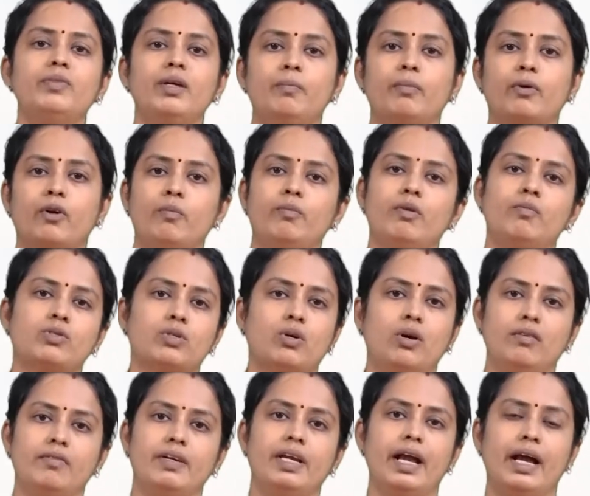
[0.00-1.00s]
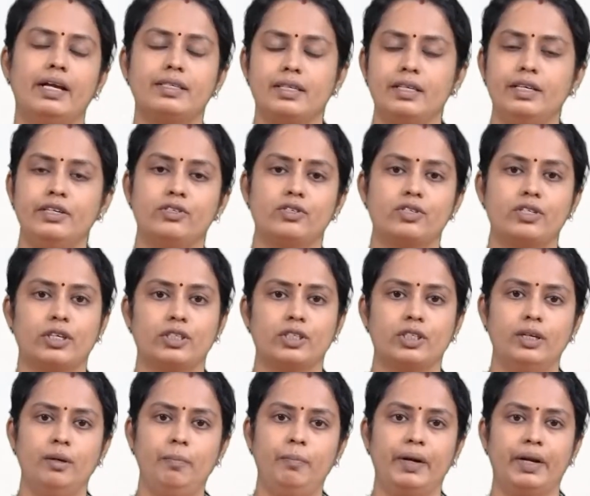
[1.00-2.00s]
the problem solving as an
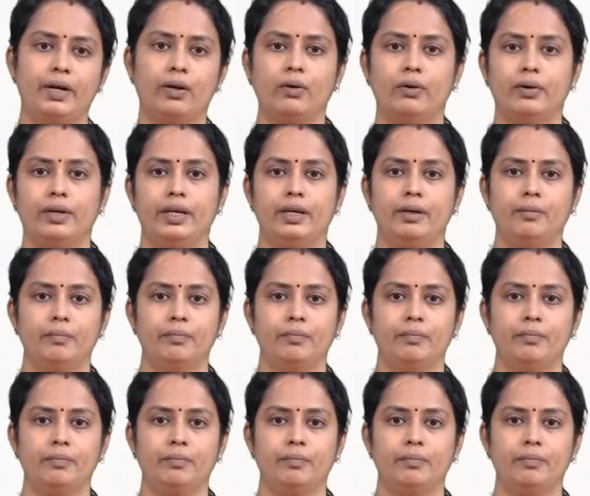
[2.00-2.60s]
instructional pedagogy.